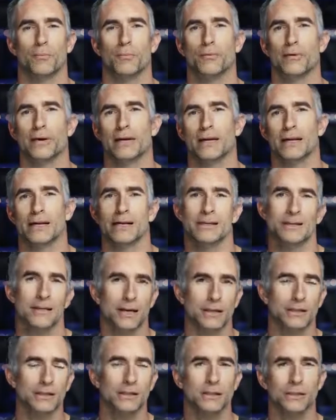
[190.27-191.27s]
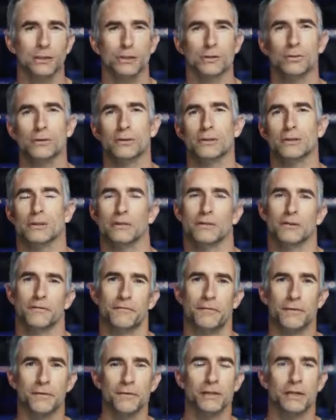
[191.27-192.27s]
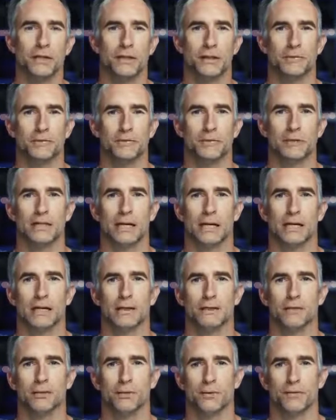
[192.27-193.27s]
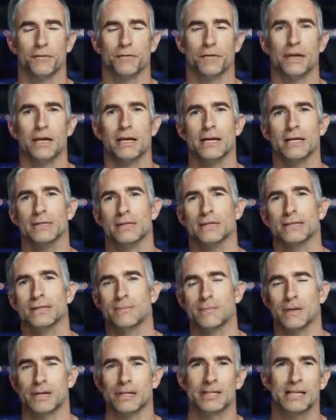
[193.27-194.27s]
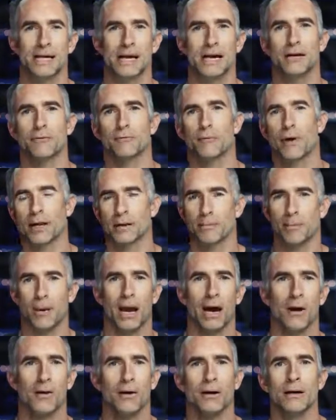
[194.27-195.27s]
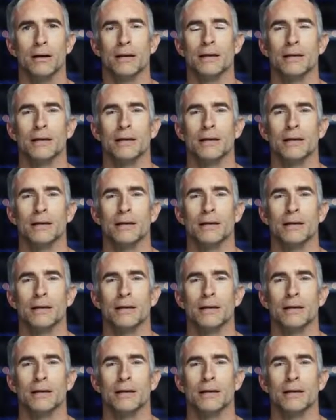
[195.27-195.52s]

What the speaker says: bringing in a tungsten source and diffusing it through a second sort of things and dimming it down and running power.